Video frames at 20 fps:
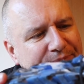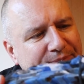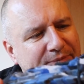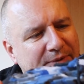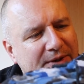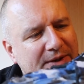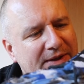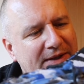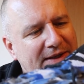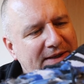
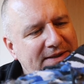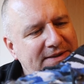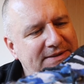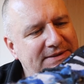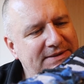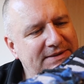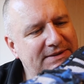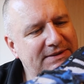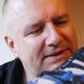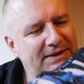But
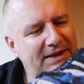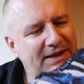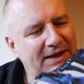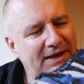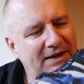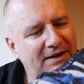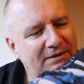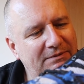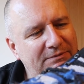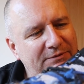these,
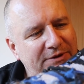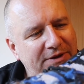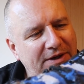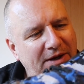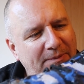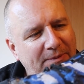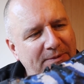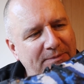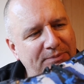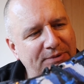
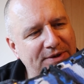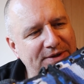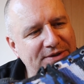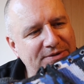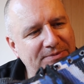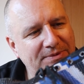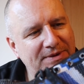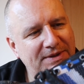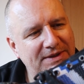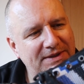I'm
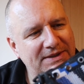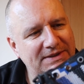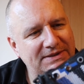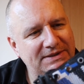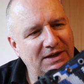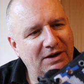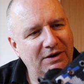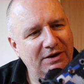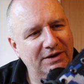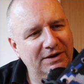impressed with the
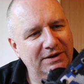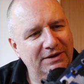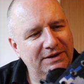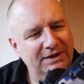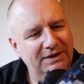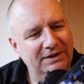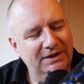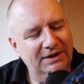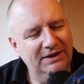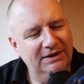design. I
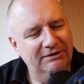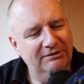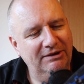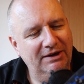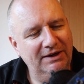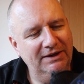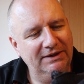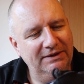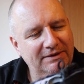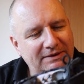think they're
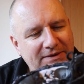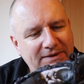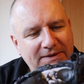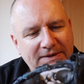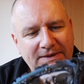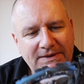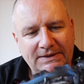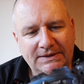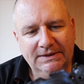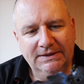great.
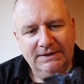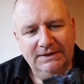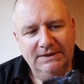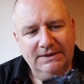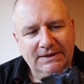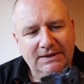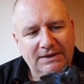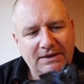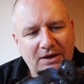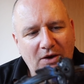
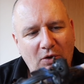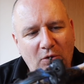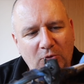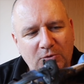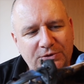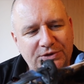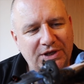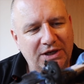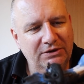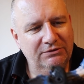
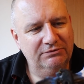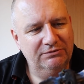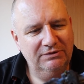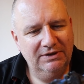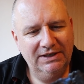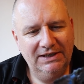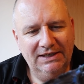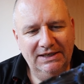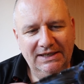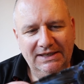Also,
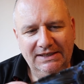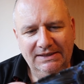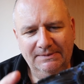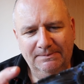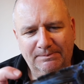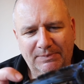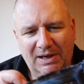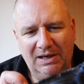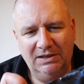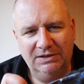really
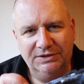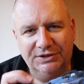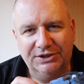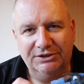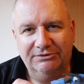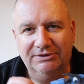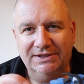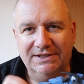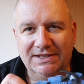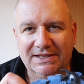puncture
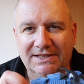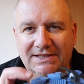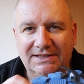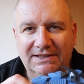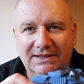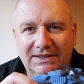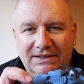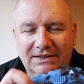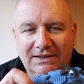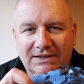
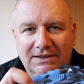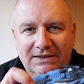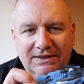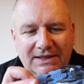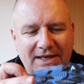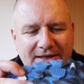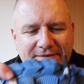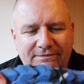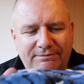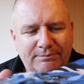resistant.
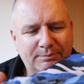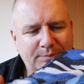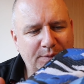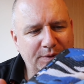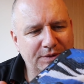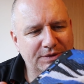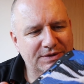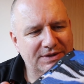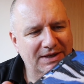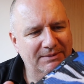They've
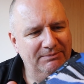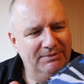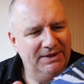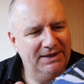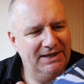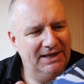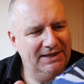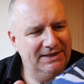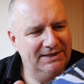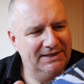put
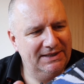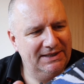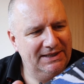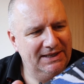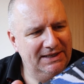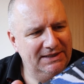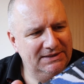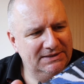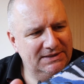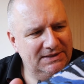something under
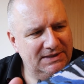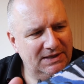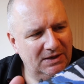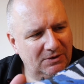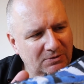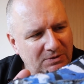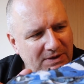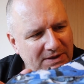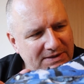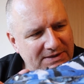the
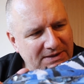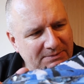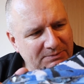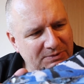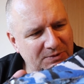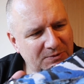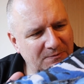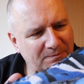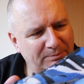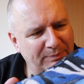insole. There's some
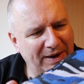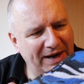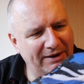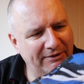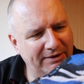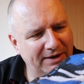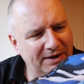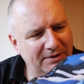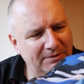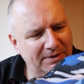sort of
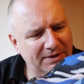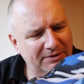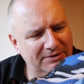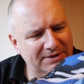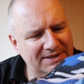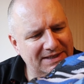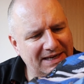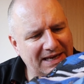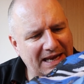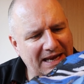barrier, whether
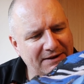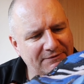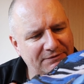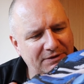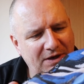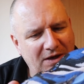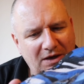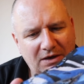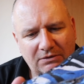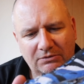it's
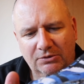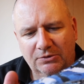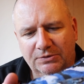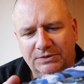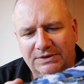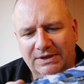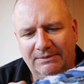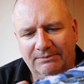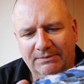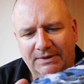Kevlar or
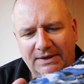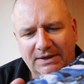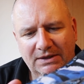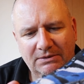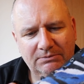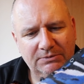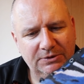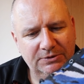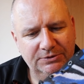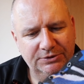something,
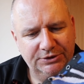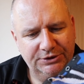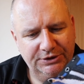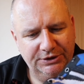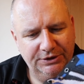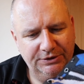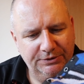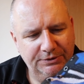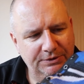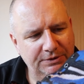I'm not
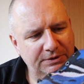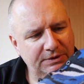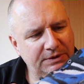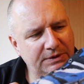sure.